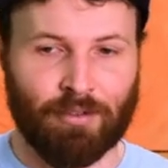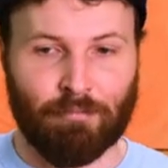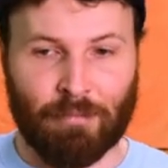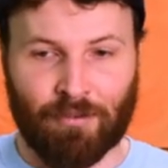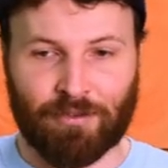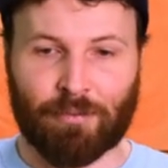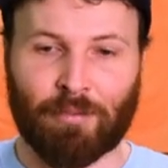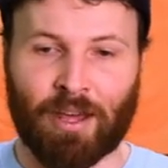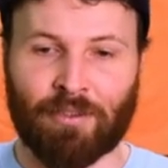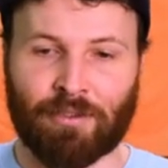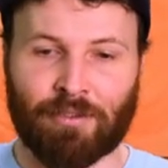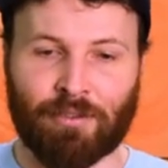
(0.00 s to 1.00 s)
month to
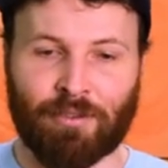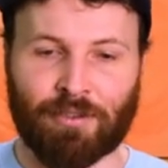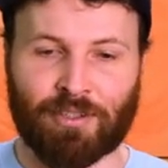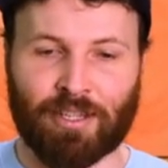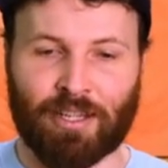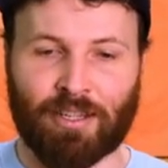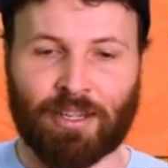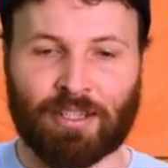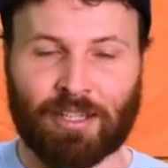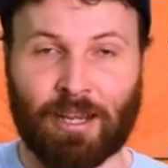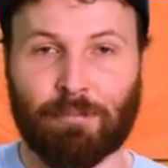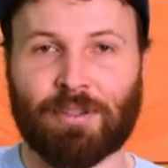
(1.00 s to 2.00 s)
month, you see a
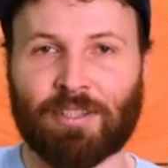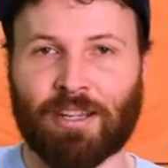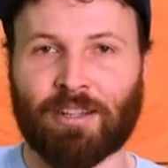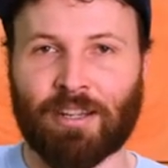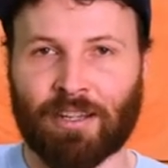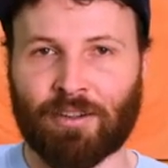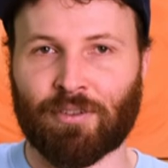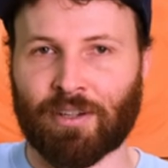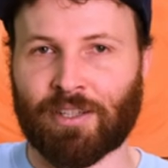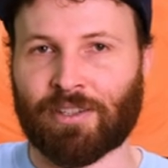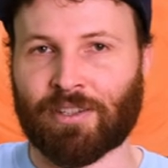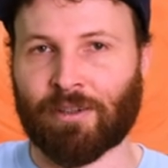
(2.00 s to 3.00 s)
10%
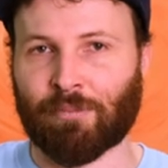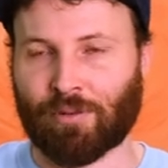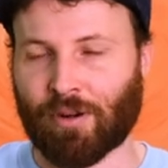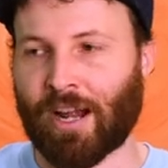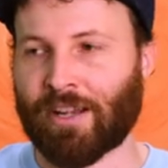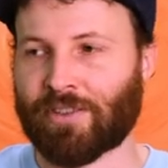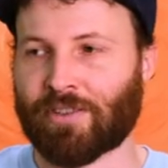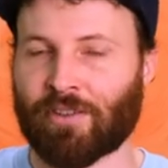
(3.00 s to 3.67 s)
increase in price